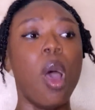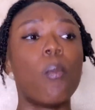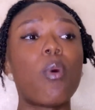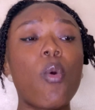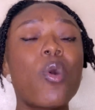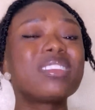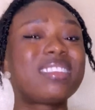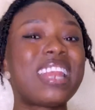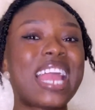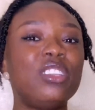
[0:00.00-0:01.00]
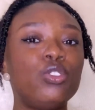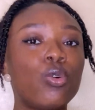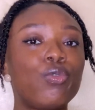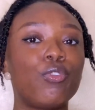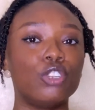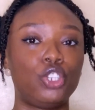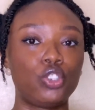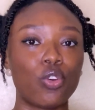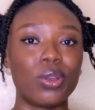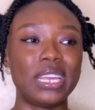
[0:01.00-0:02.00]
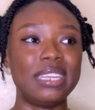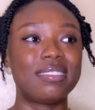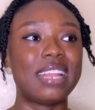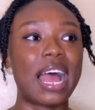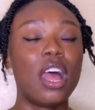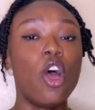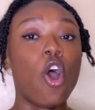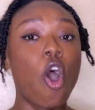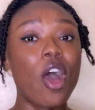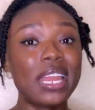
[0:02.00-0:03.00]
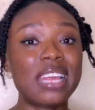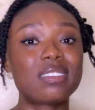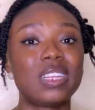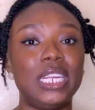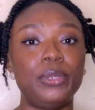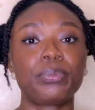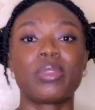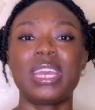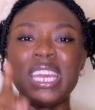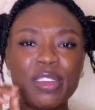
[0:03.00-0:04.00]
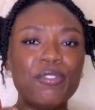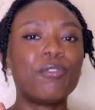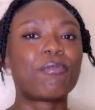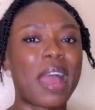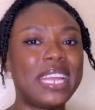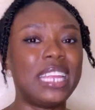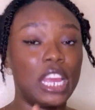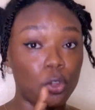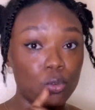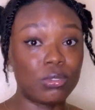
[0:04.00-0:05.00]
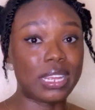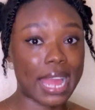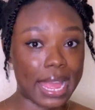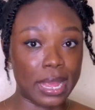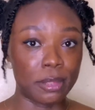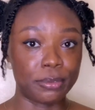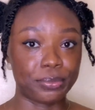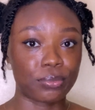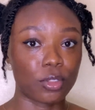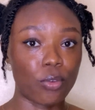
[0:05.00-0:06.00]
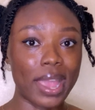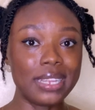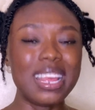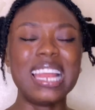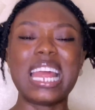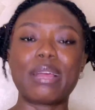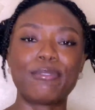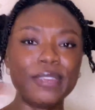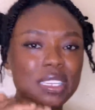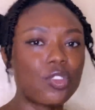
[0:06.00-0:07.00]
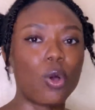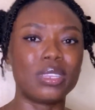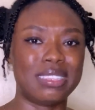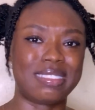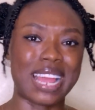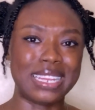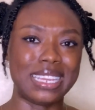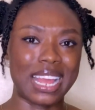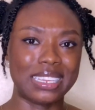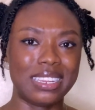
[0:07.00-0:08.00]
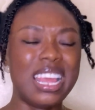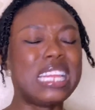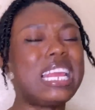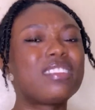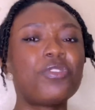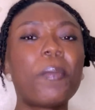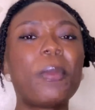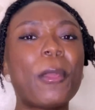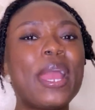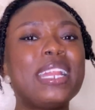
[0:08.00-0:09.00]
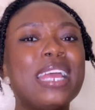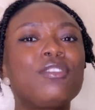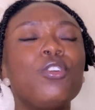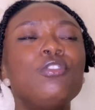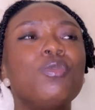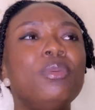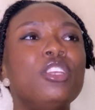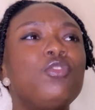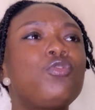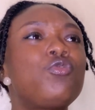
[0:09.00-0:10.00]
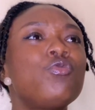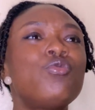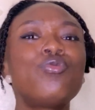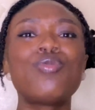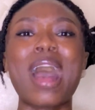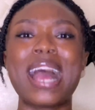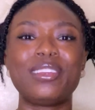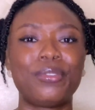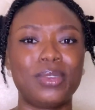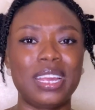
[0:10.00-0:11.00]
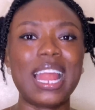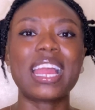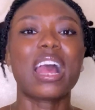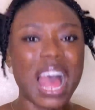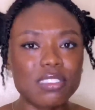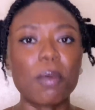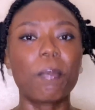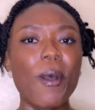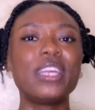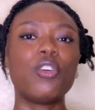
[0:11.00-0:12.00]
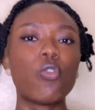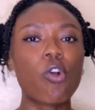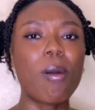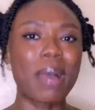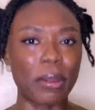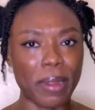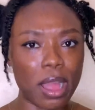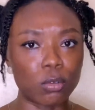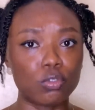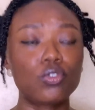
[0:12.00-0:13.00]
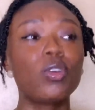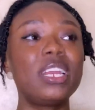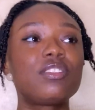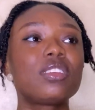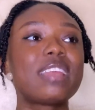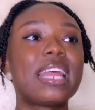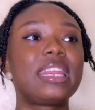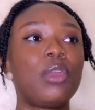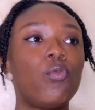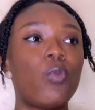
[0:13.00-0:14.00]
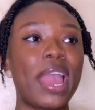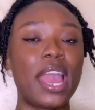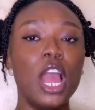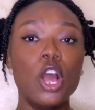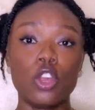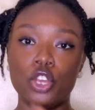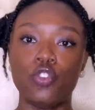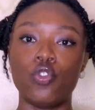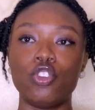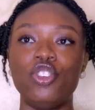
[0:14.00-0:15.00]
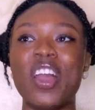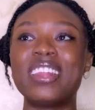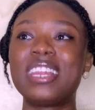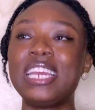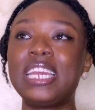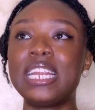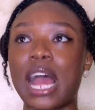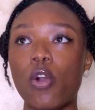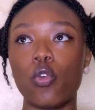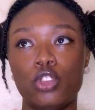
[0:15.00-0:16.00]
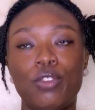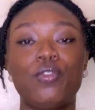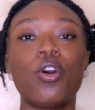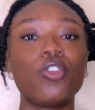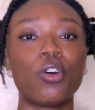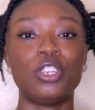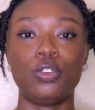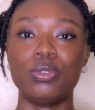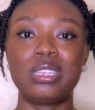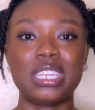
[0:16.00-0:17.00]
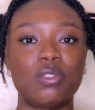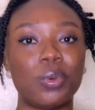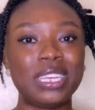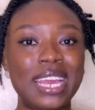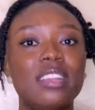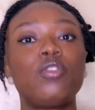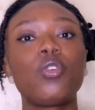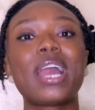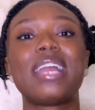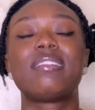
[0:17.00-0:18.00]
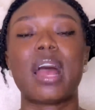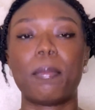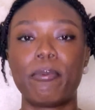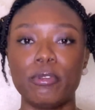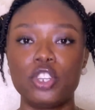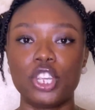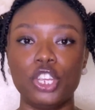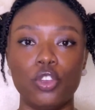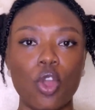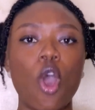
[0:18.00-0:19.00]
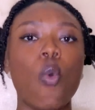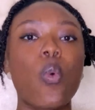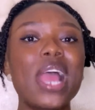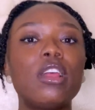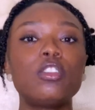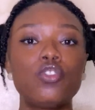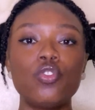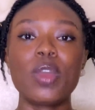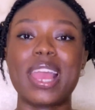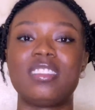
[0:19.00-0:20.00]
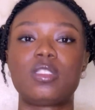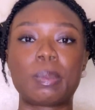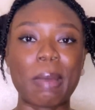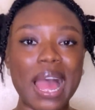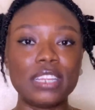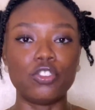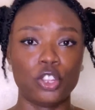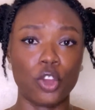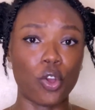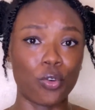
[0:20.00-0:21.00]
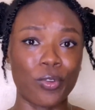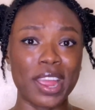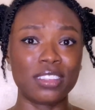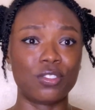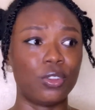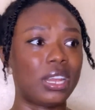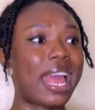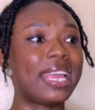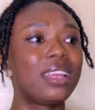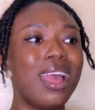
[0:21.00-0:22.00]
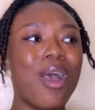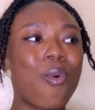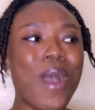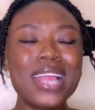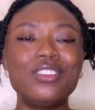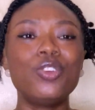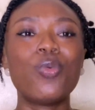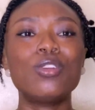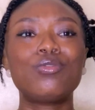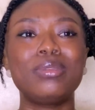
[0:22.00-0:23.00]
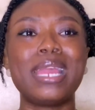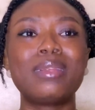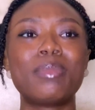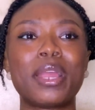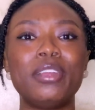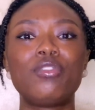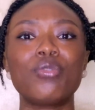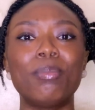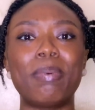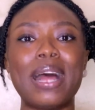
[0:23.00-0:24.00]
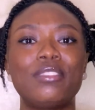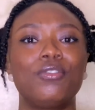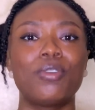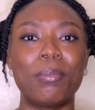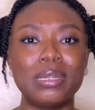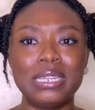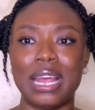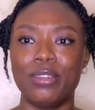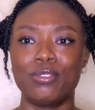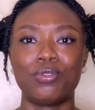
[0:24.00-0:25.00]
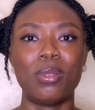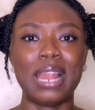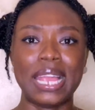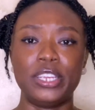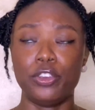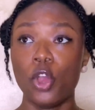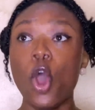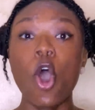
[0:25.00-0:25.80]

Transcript: But one thing I know for sure is that, honestly, if you find a good guy, right, that fits all the standard, there's no parent that is going to be too angry. Like, at some point they'll come around. So it's just that thing where, you are thinking that, oh, you've done all the good things, but yet no guys are approaching you. Why don't you expand your horizon? Like, why do you want to get married so bad to somebody that does not like you?